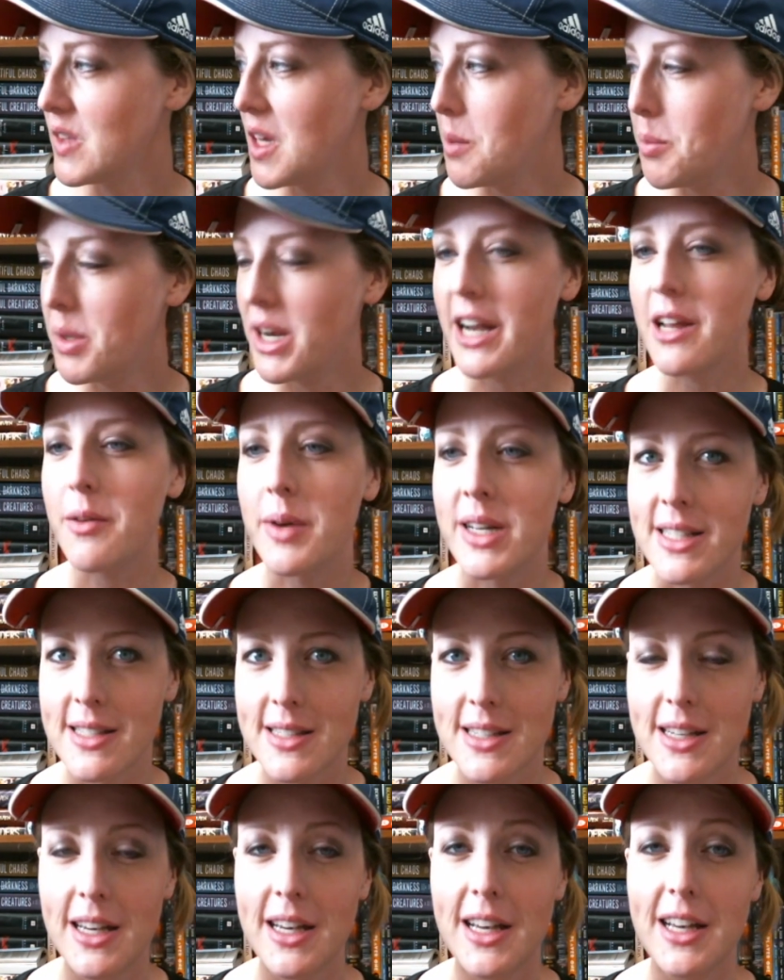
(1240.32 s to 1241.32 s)
But anyways,
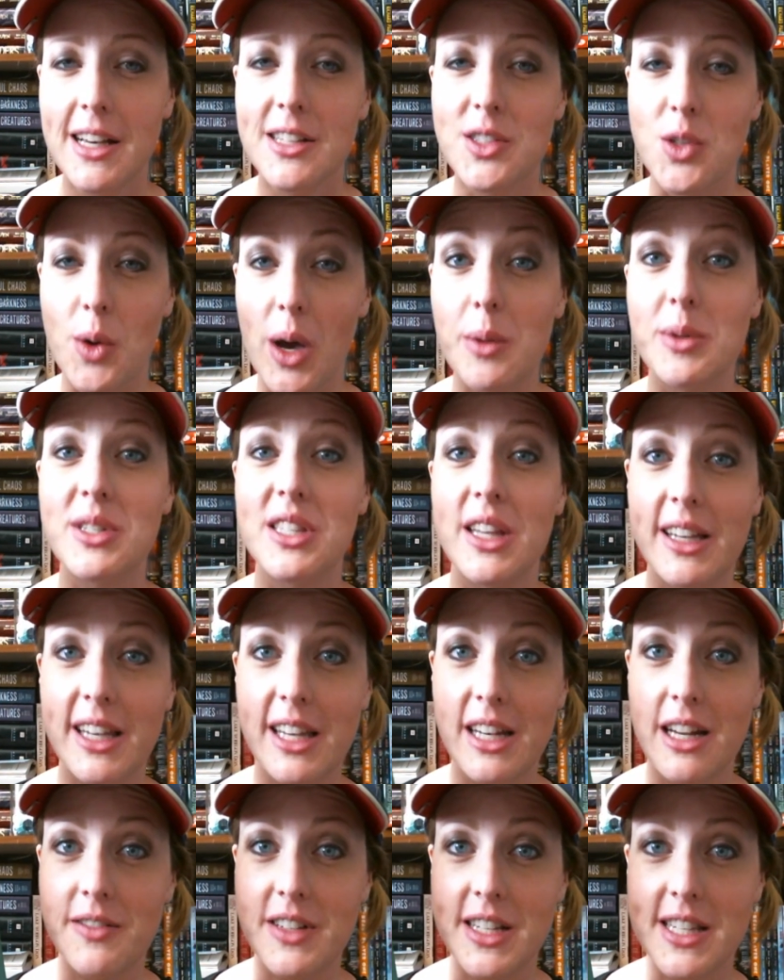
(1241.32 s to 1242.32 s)
so I was lucky
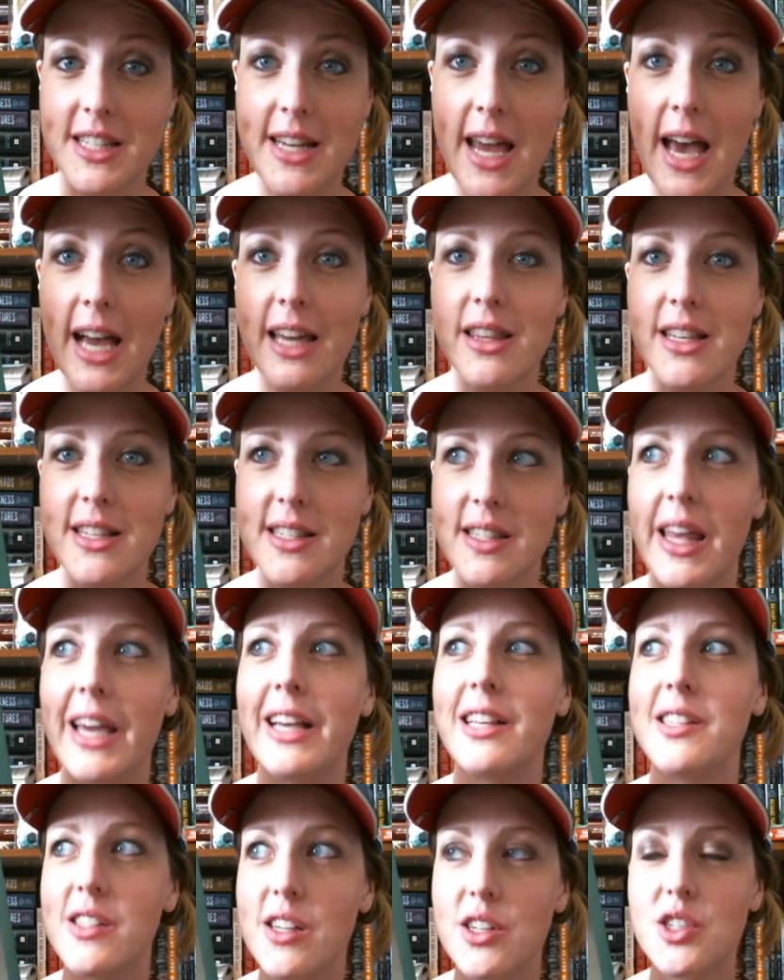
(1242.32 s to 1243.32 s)
enough to snag this, like,
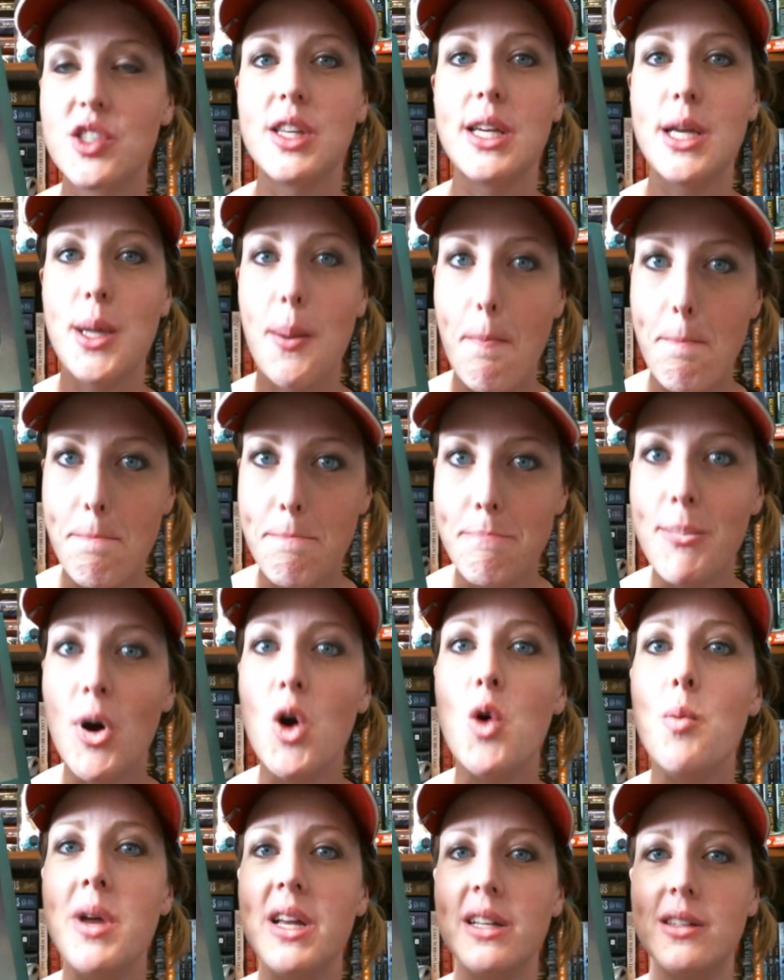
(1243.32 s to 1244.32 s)
seriously
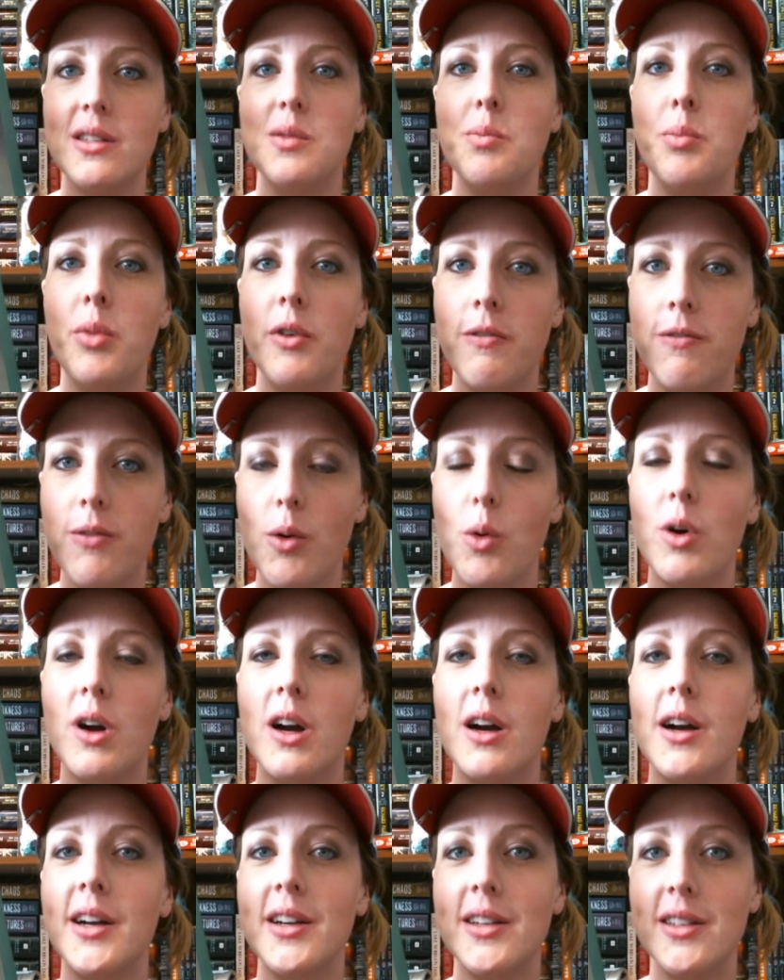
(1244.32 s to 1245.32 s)
moments
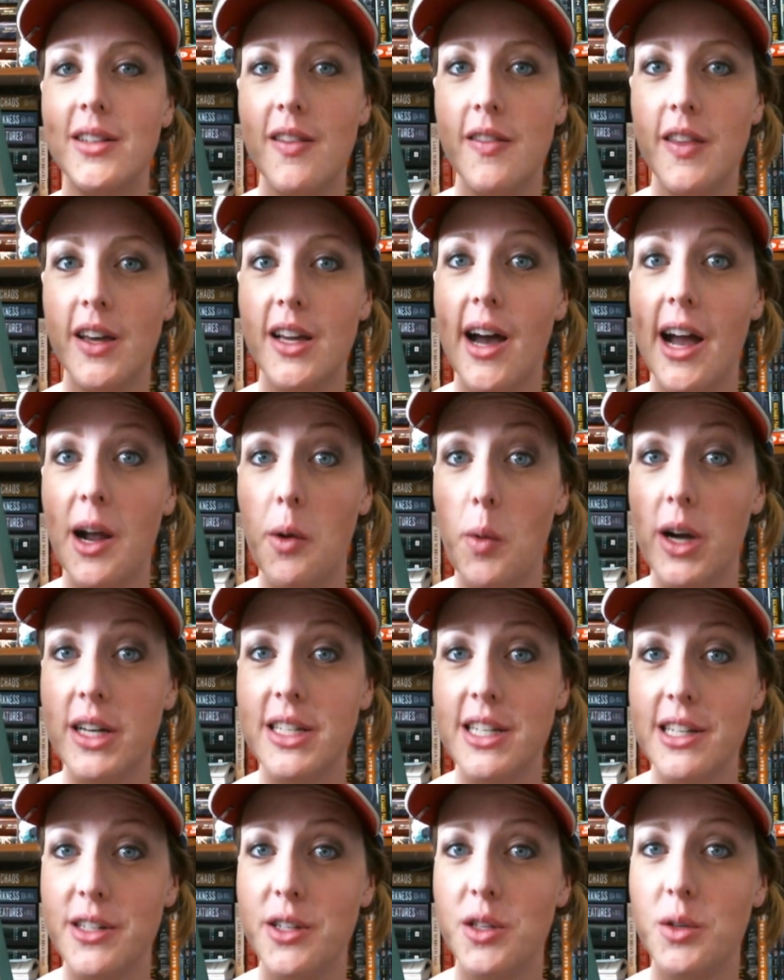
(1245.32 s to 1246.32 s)
before the guy
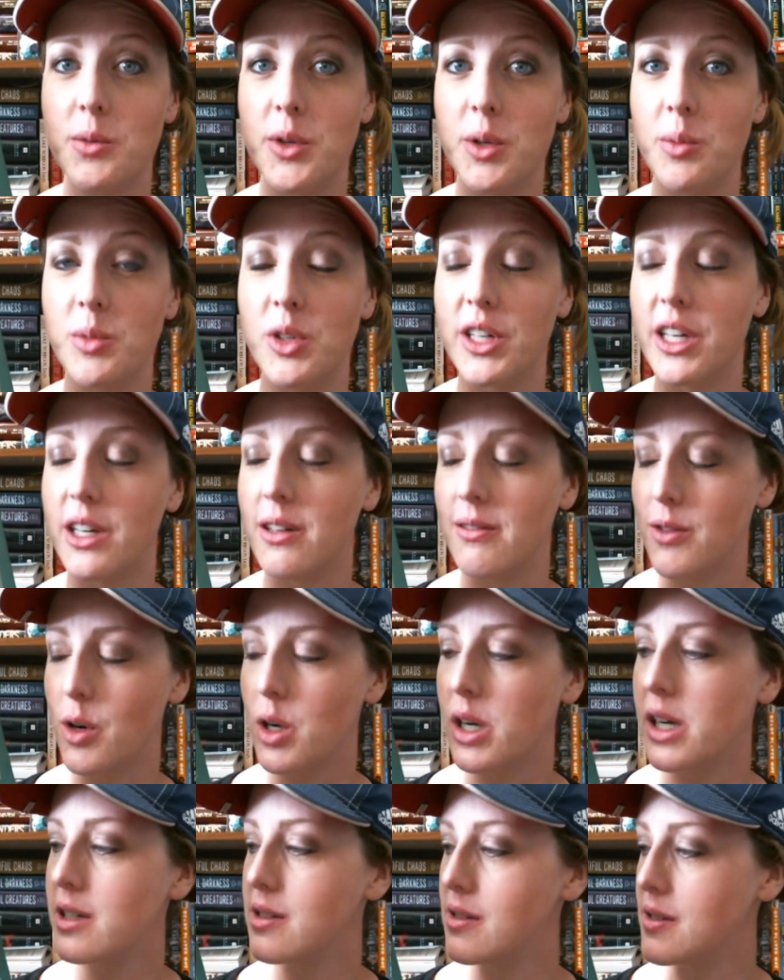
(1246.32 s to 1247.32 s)
walked into the room looking
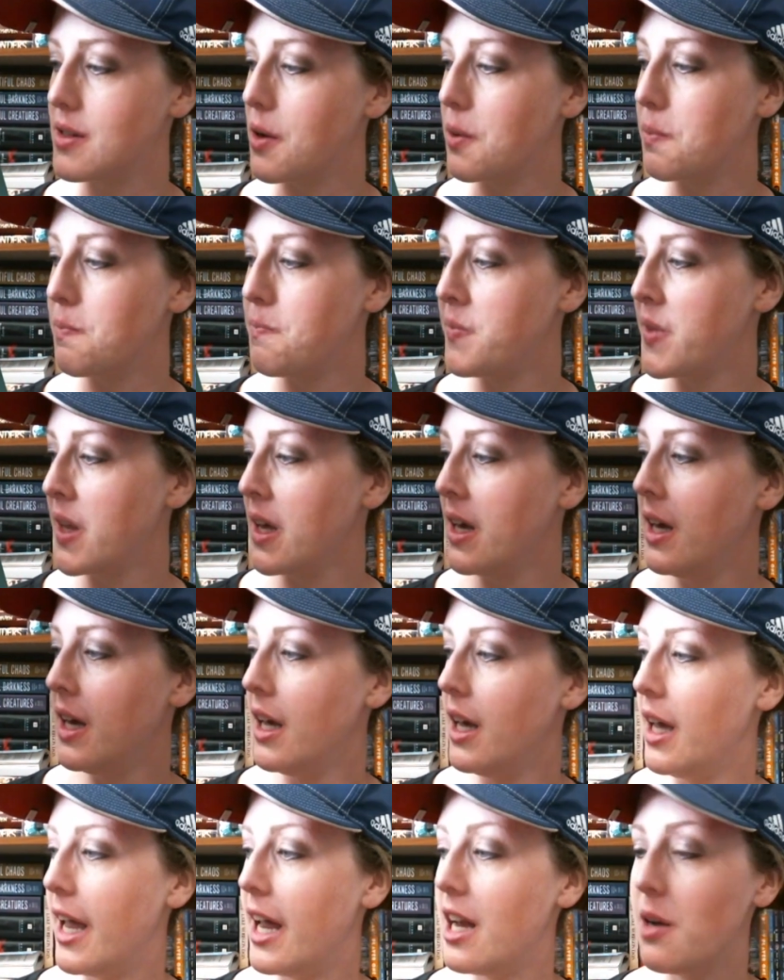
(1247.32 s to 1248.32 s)
for it. So
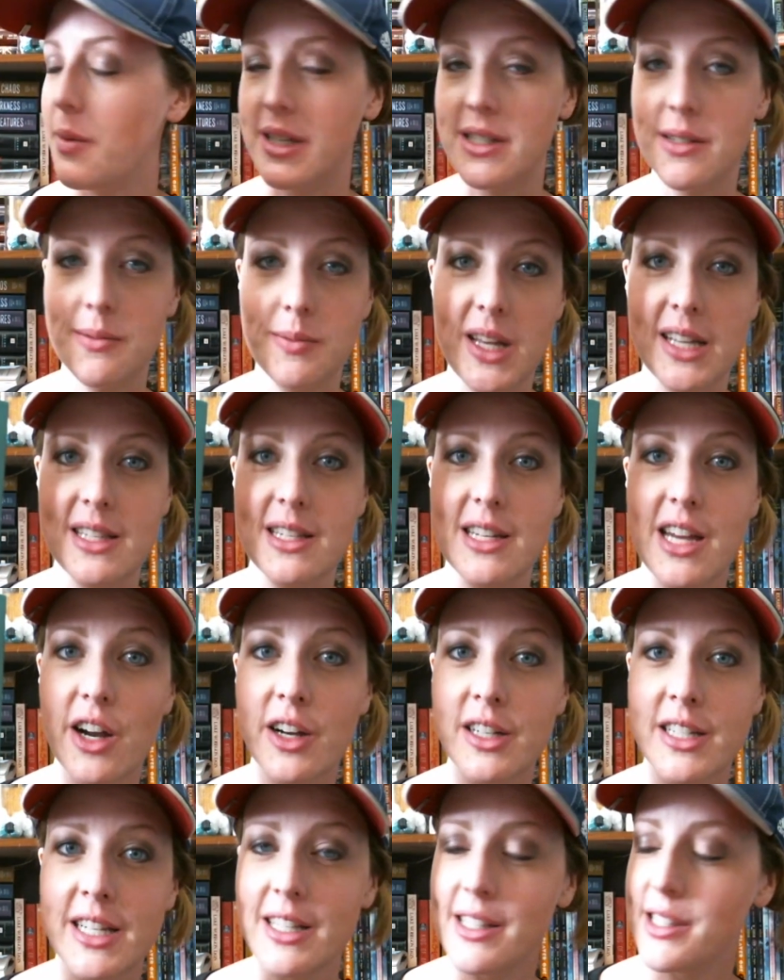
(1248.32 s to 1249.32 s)
anyways, that's
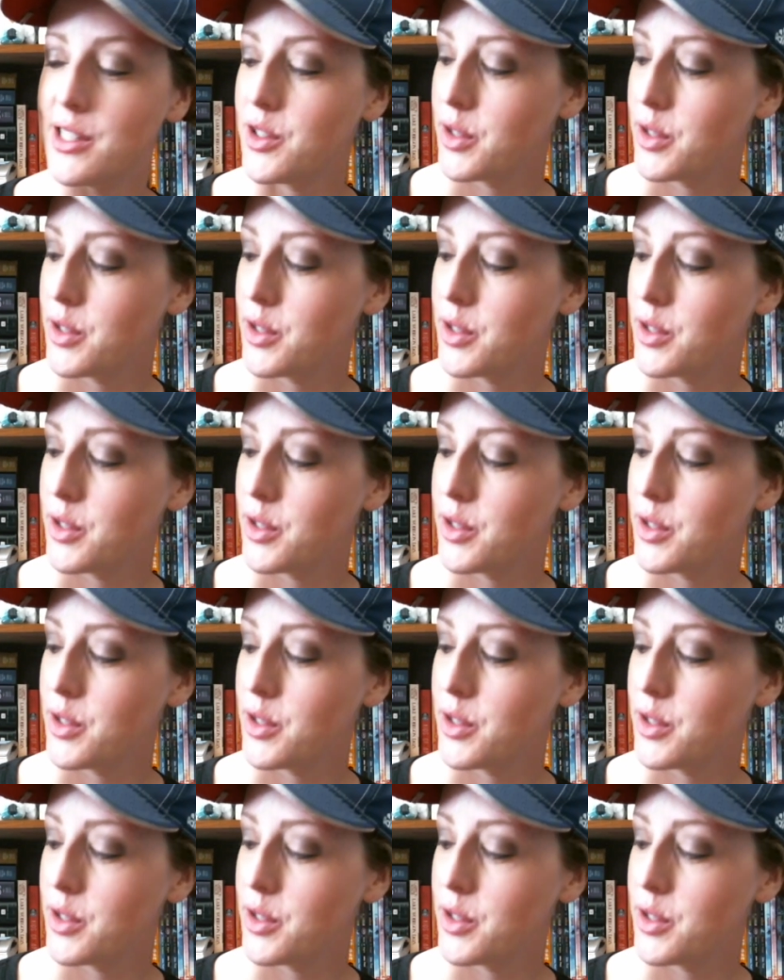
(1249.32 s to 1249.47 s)
Inheritance,